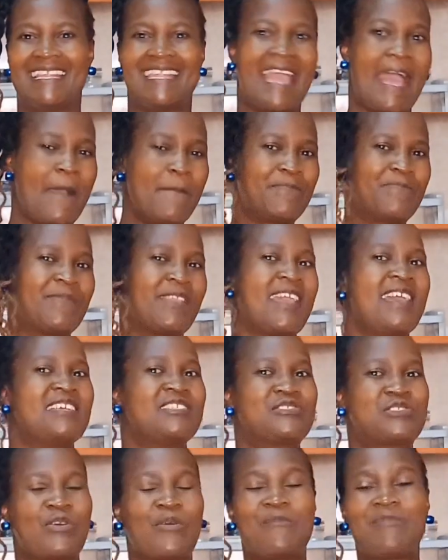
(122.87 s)
yeah?
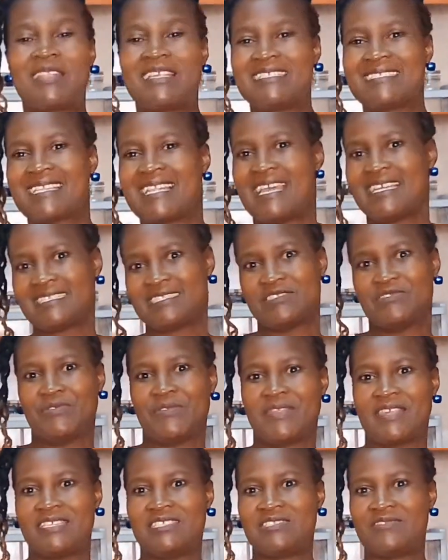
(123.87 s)
So please let's do
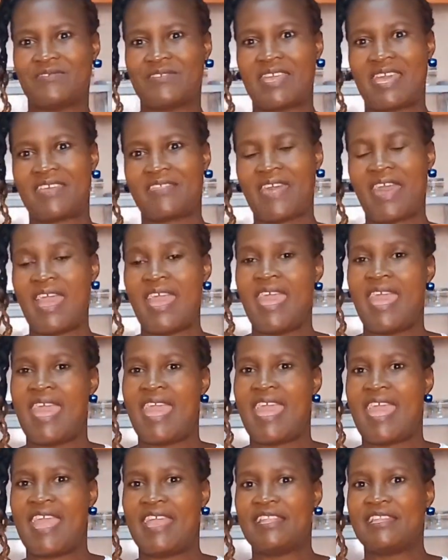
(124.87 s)
this together
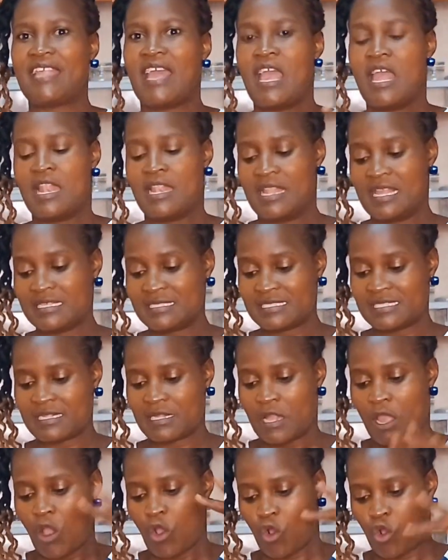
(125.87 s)
and let's
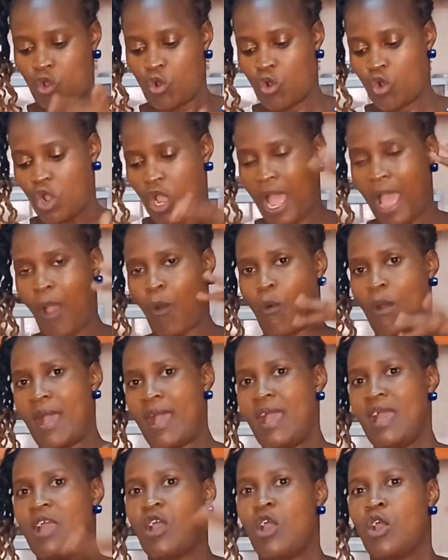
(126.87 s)
cook
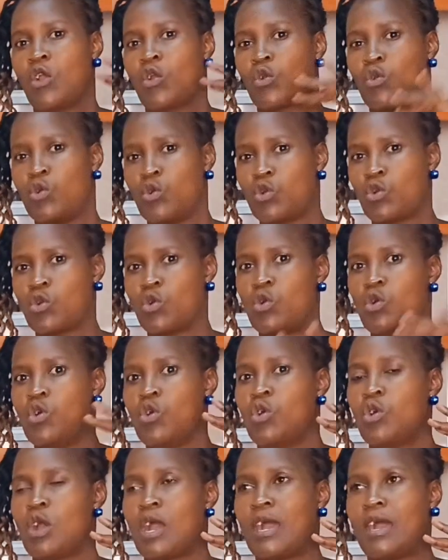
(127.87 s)
our kuku,
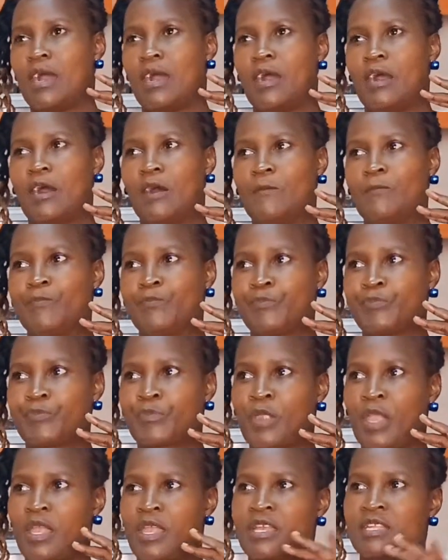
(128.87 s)
um,
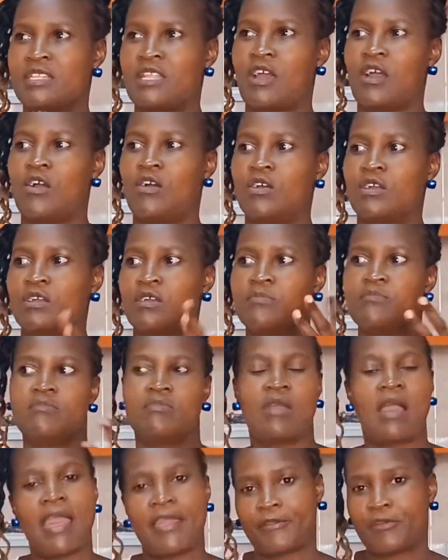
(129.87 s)
now
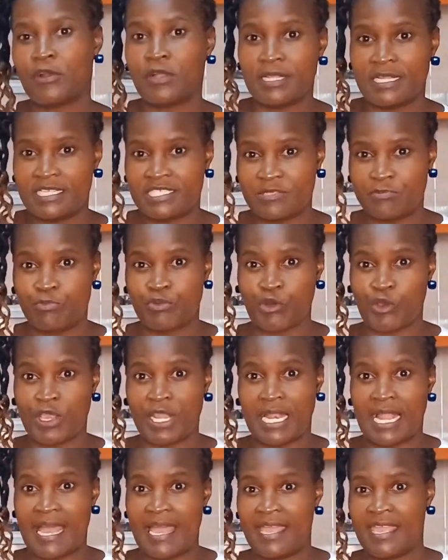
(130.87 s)
I call it
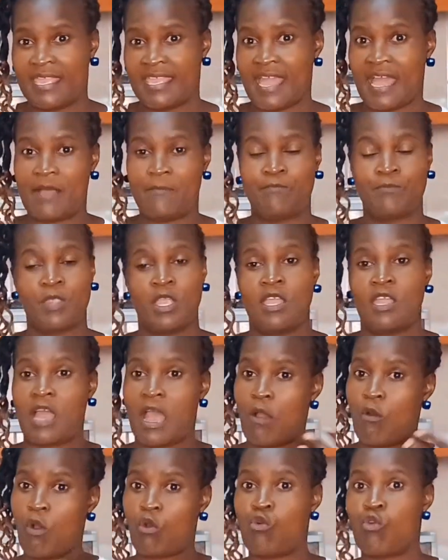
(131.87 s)
broiler, yeah,
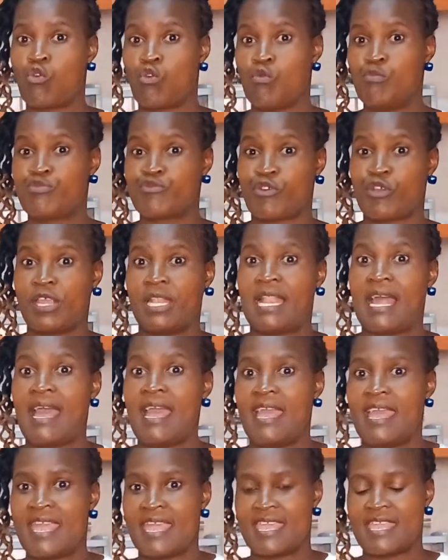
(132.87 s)
our kuku broiler.
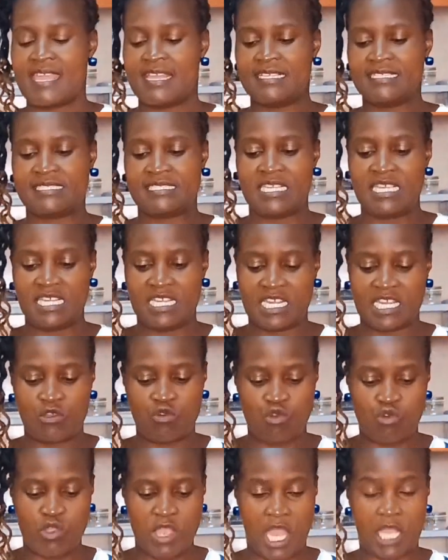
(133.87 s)
Yes, hii ni
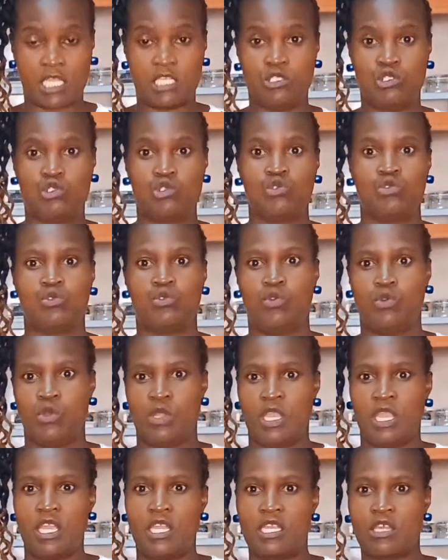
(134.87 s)
kuku ya kizungu,
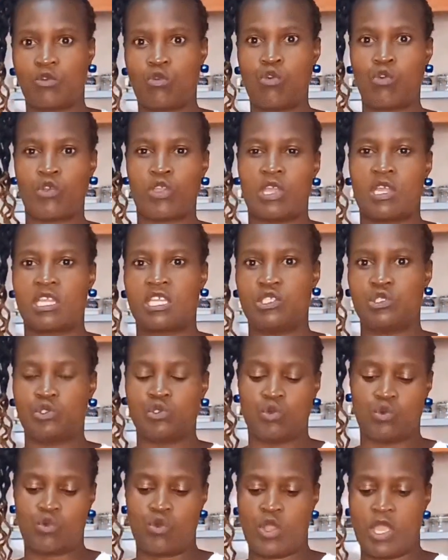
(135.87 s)
hii ni kuku ya
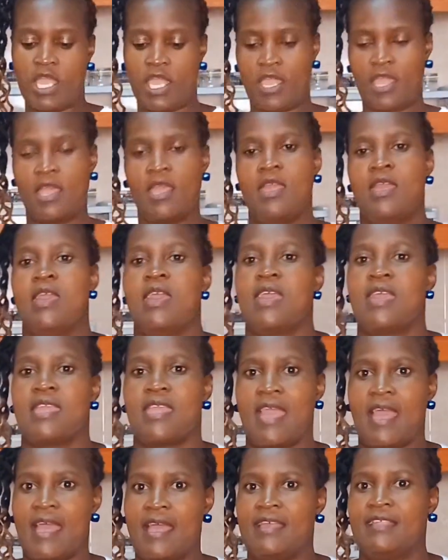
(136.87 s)
kizungu hii.
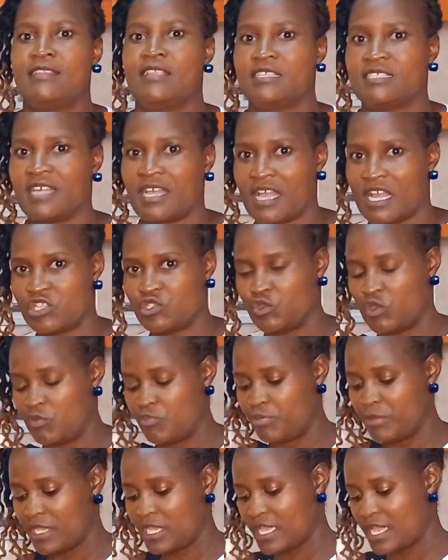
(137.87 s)
Yeah, nataka
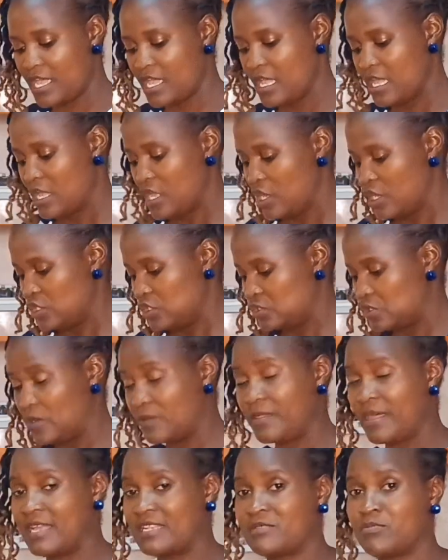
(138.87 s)
tuipike so
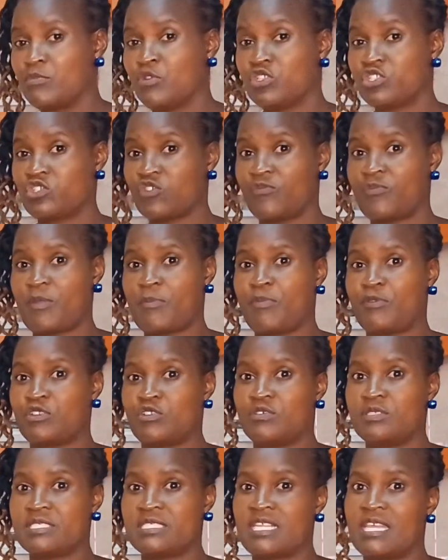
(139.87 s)
that most of people
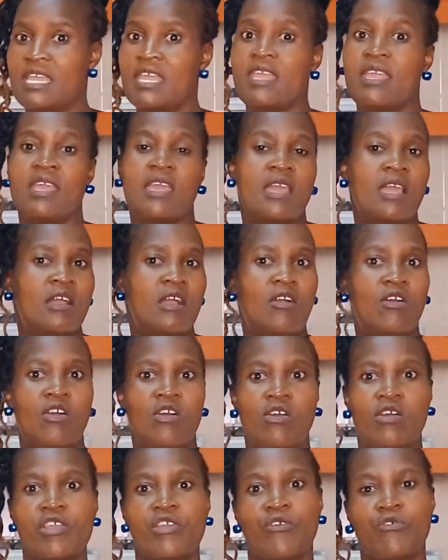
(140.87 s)
don't say
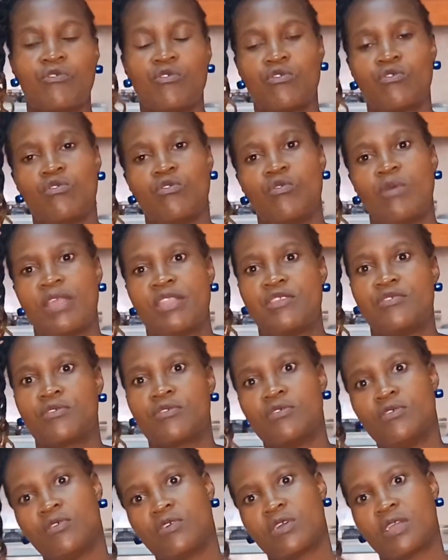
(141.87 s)
oh, your kuku, when you
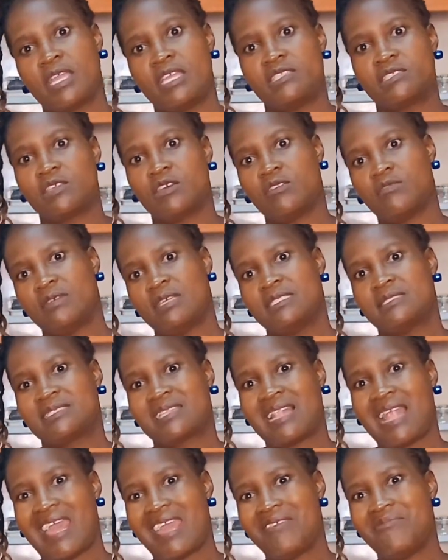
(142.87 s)
cook, it's always
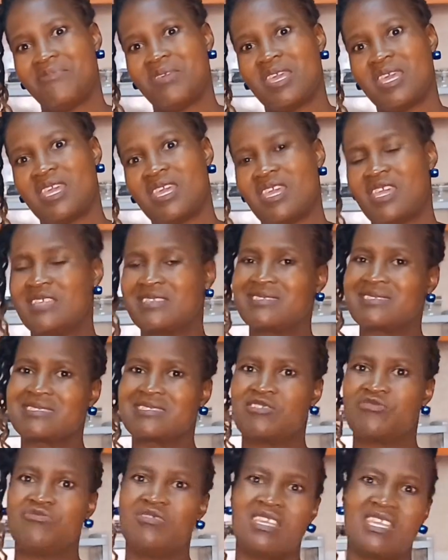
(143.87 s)
slimy, it's
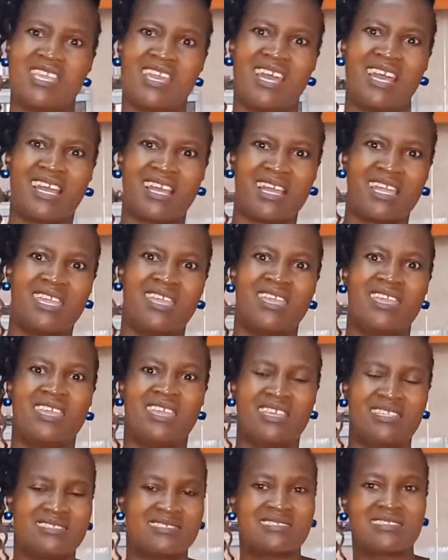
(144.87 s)

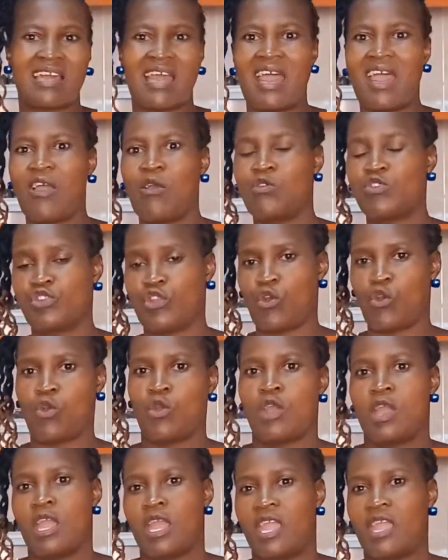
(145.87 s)
yucky, it's how. No,
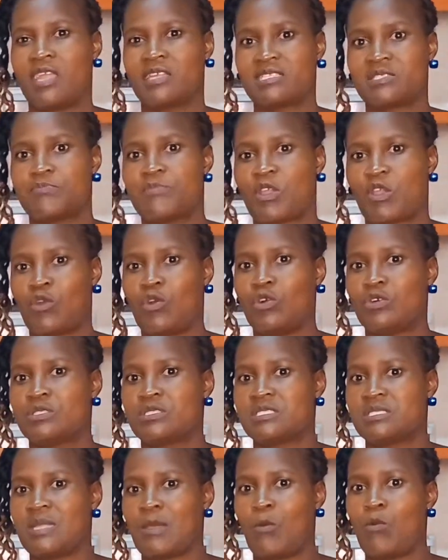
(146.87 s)
it's
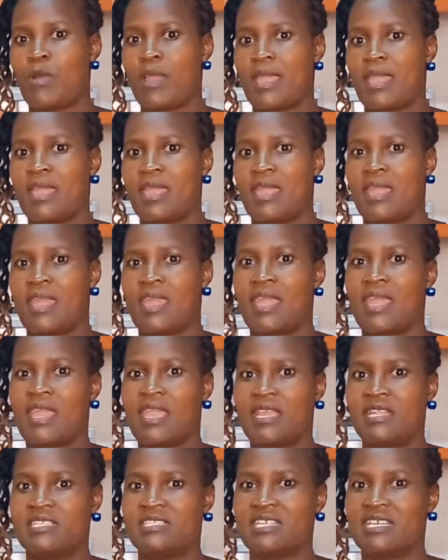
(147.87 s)
because the way
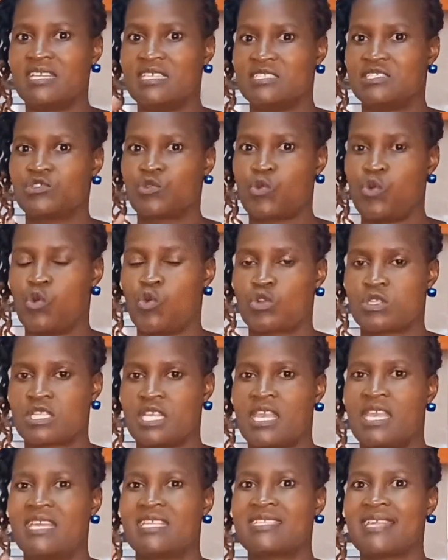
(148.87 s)
it is cooked.
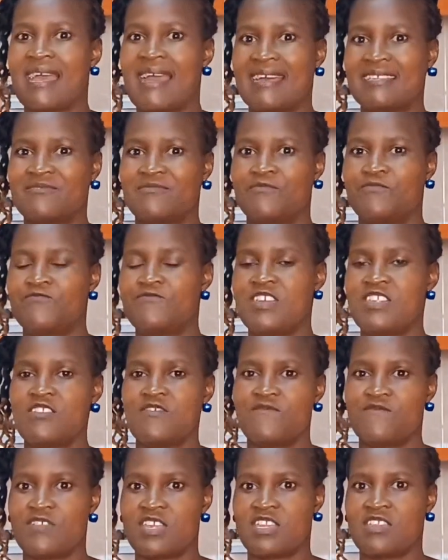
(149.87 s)
It has
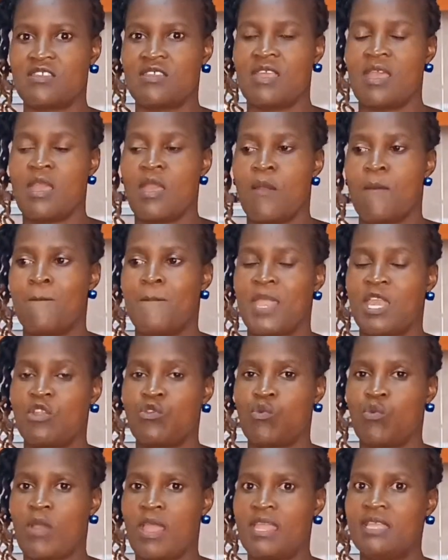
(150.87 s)
very, very many
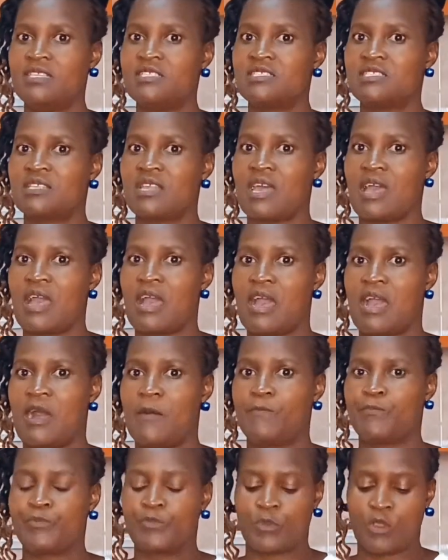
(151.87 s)
ways
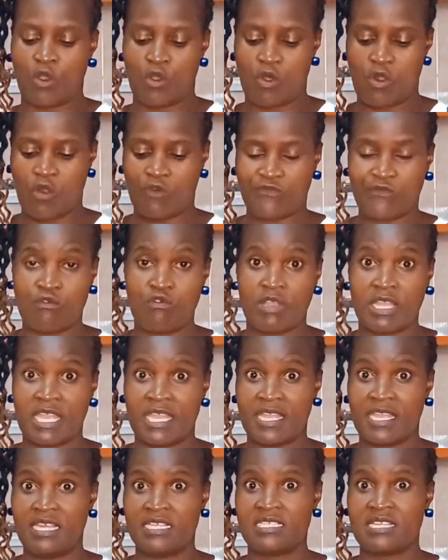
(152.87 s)
um, of
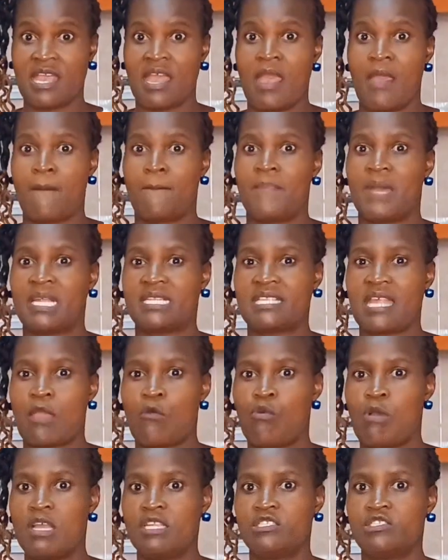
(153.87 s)
cooking it, but I
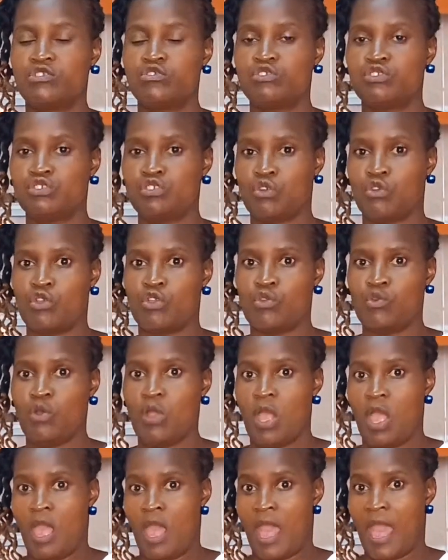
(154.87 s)
want to show you
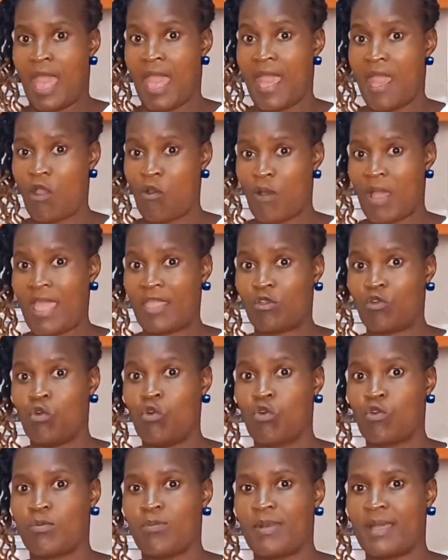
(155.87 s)
how I
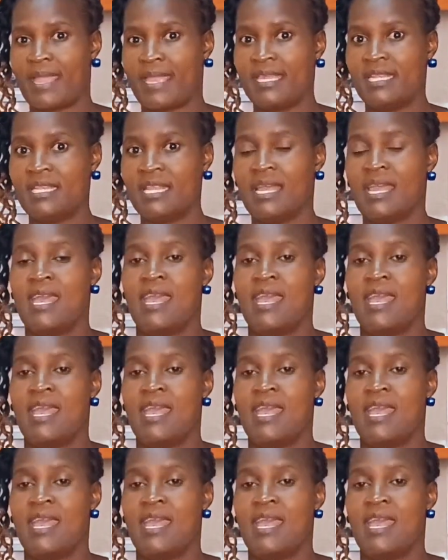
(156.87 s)
cook mine.